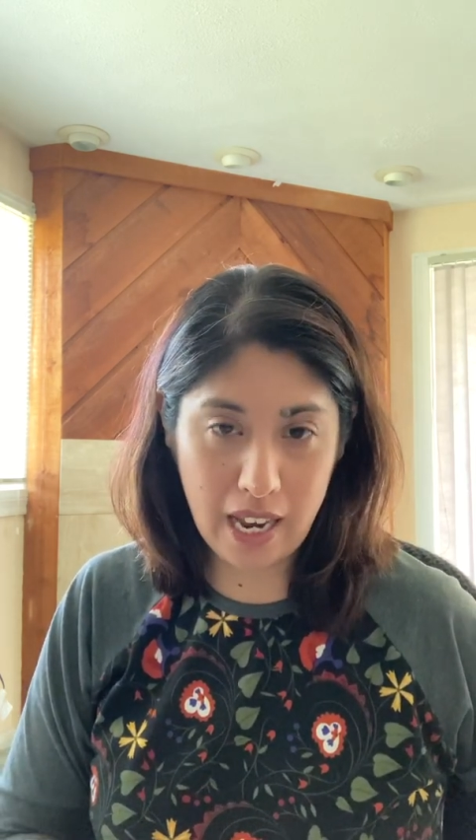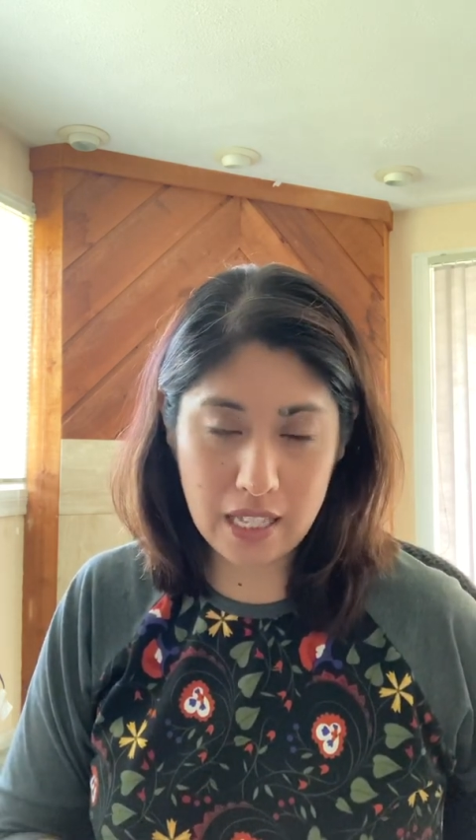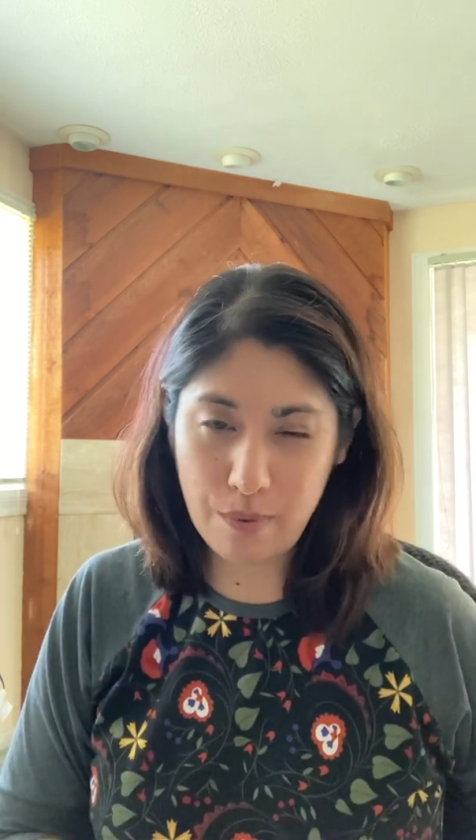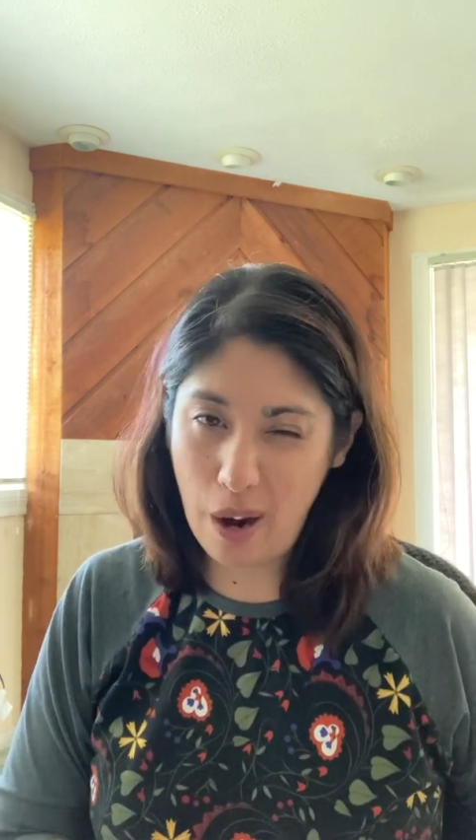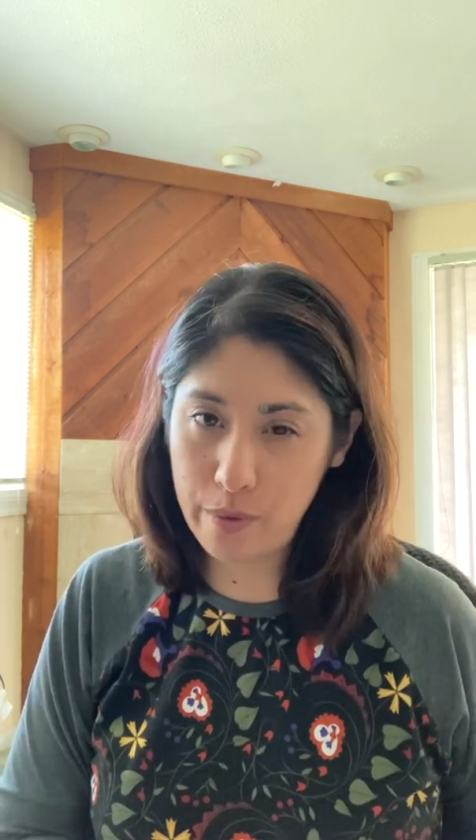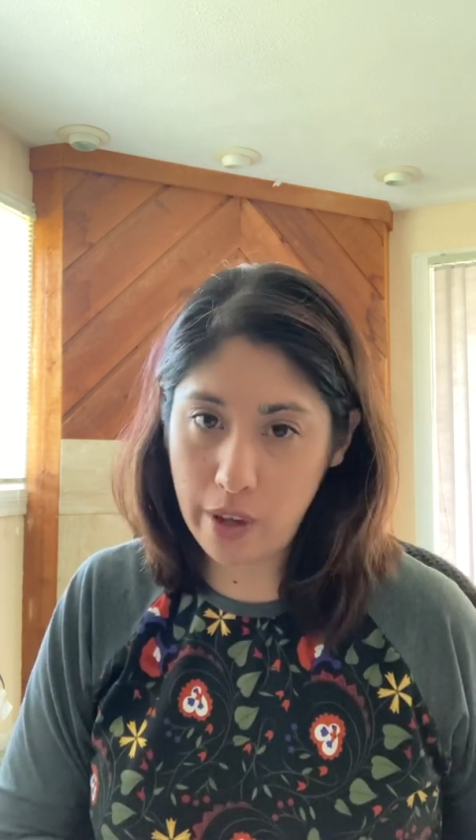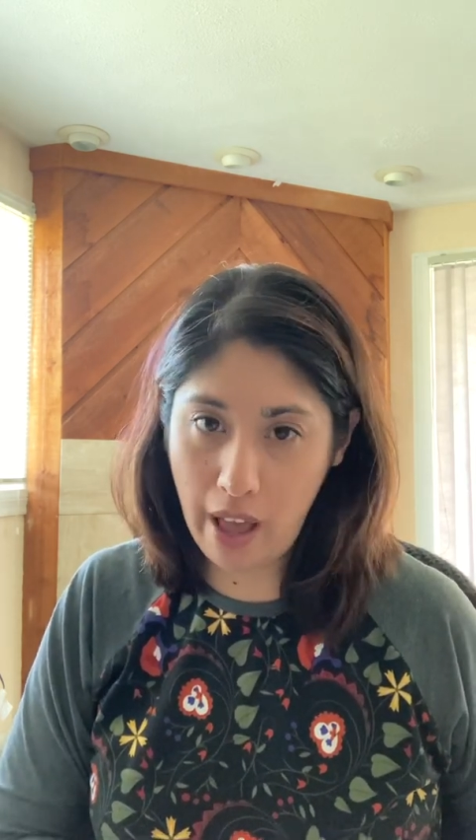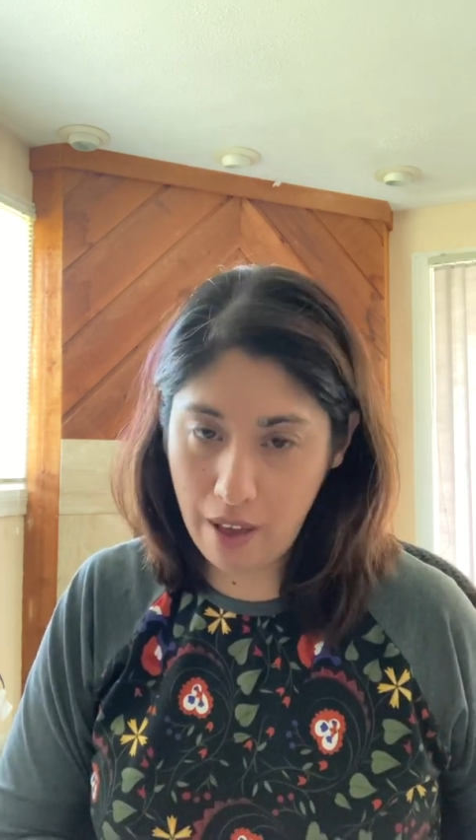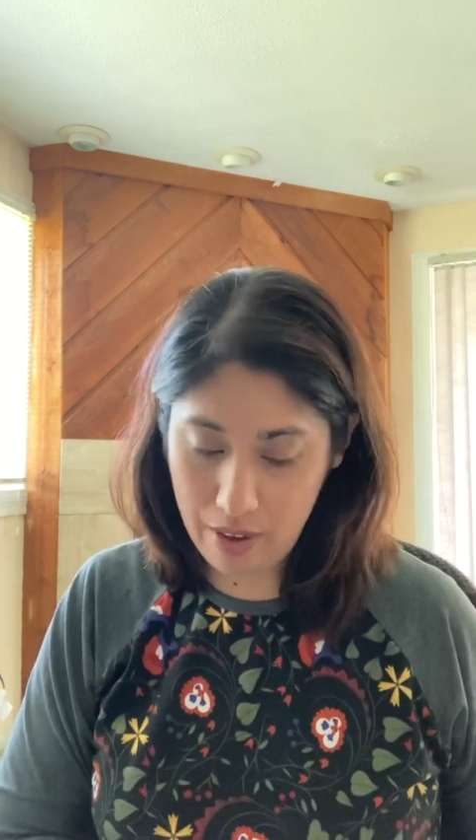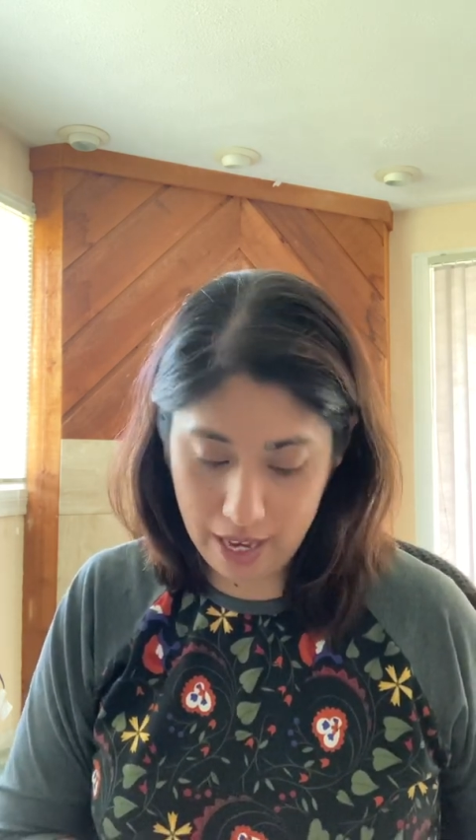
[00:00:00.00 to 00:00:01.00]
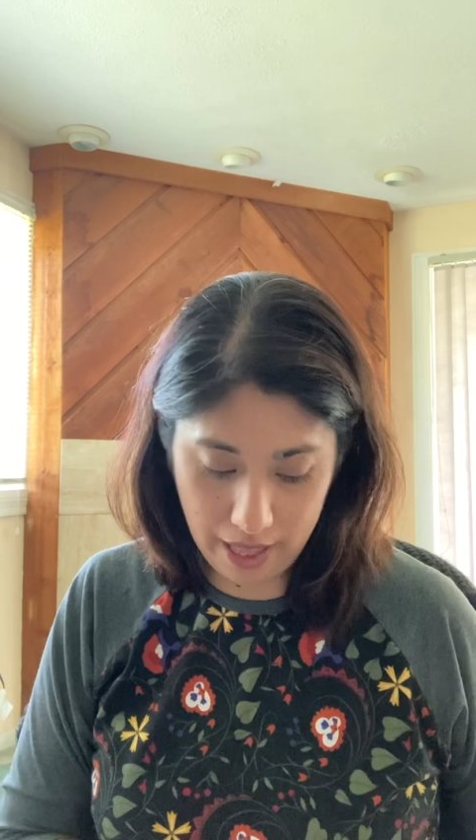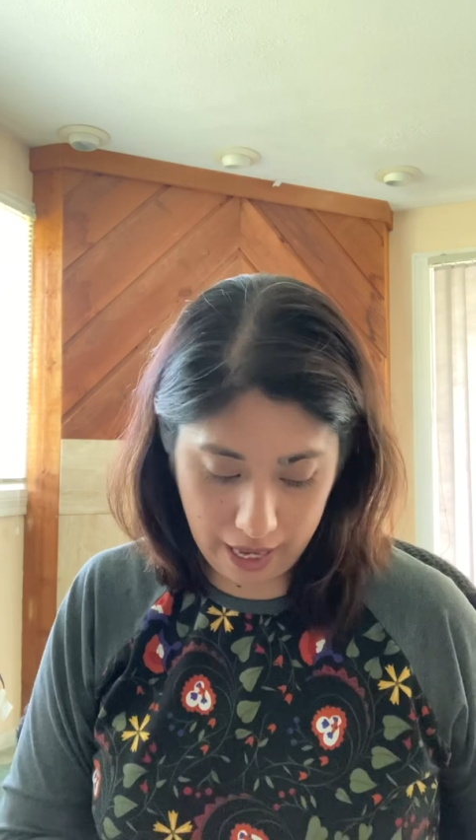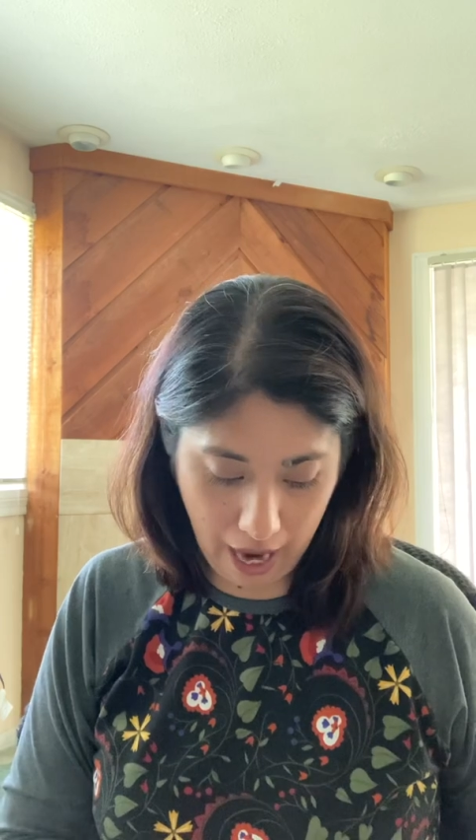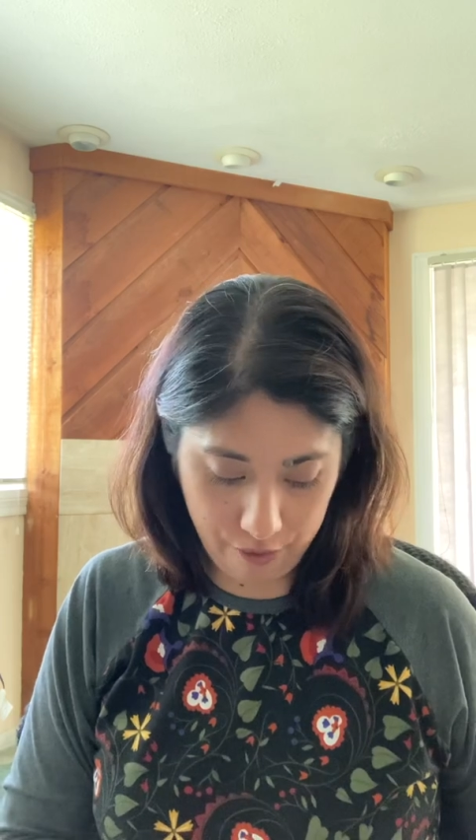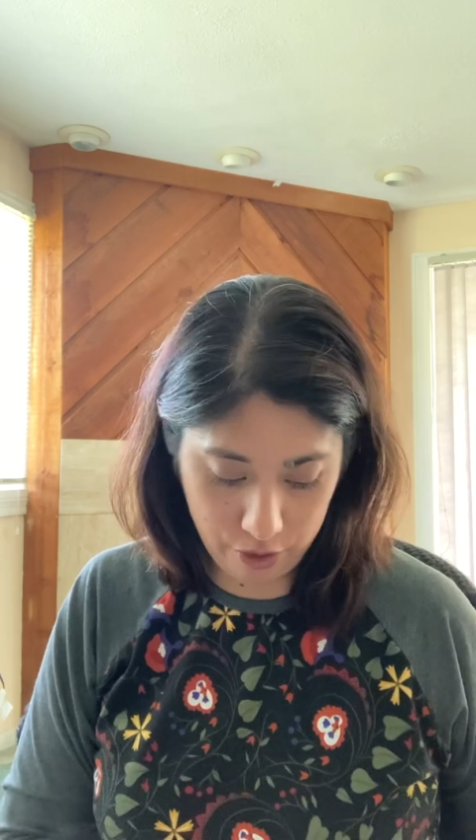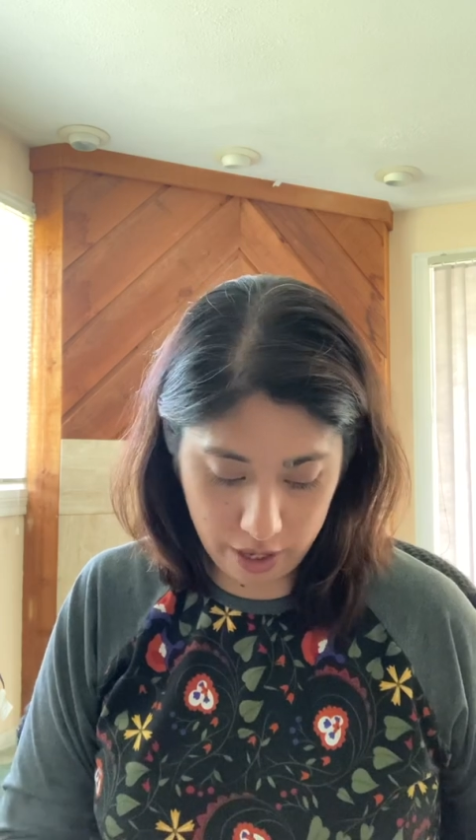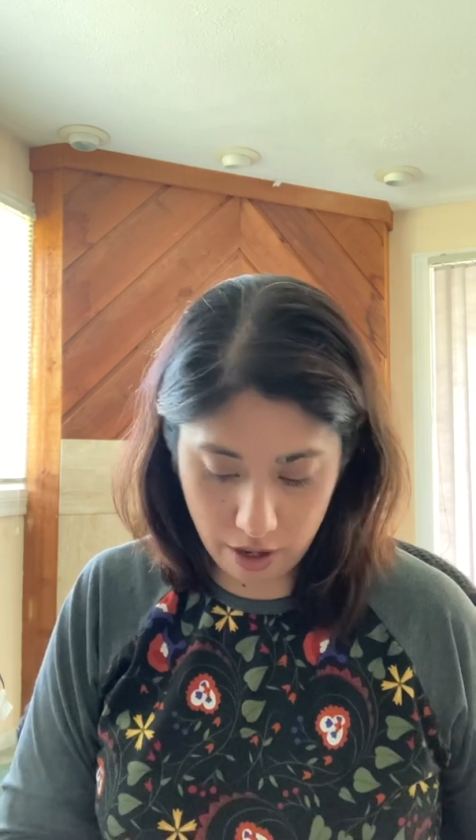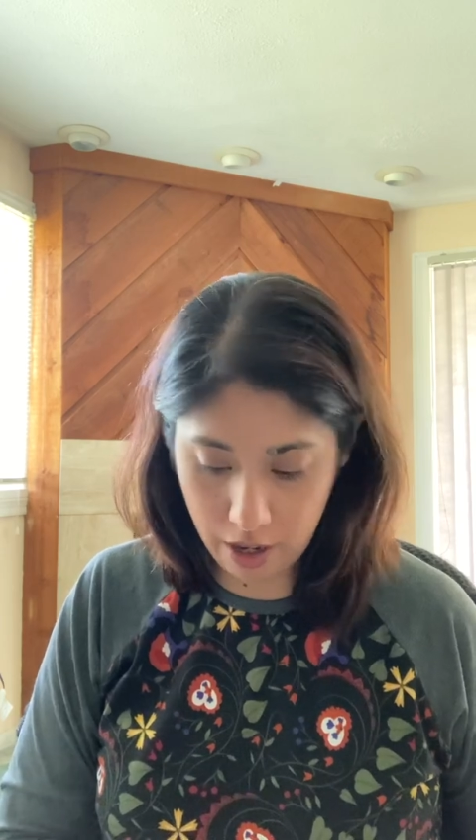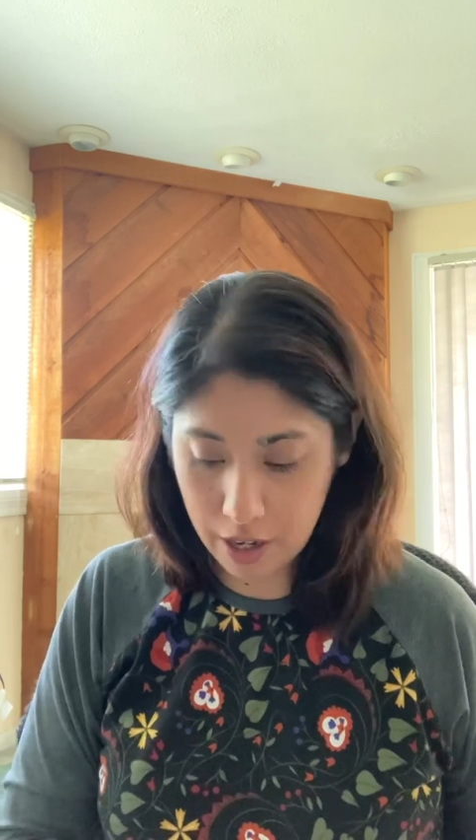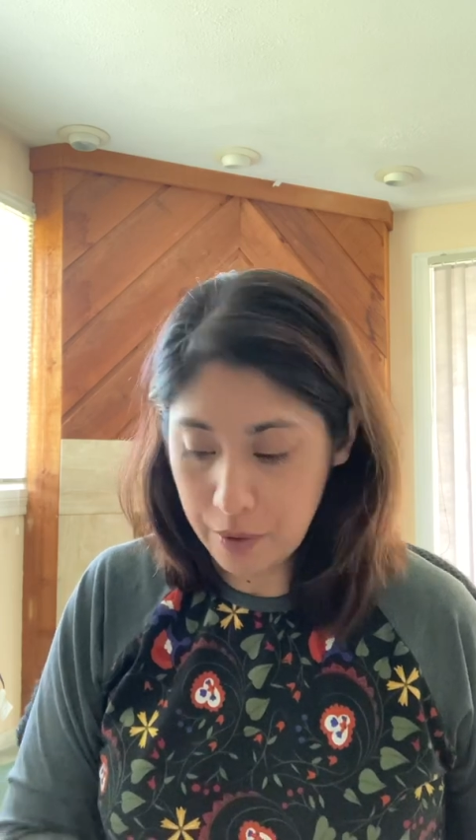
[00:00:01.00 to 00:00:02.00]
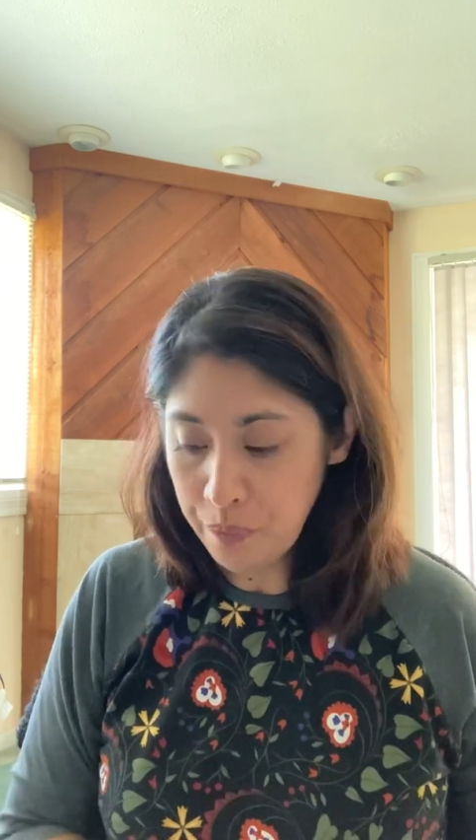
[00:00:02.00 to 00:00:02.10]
because sometimes I'll have it like after dinner.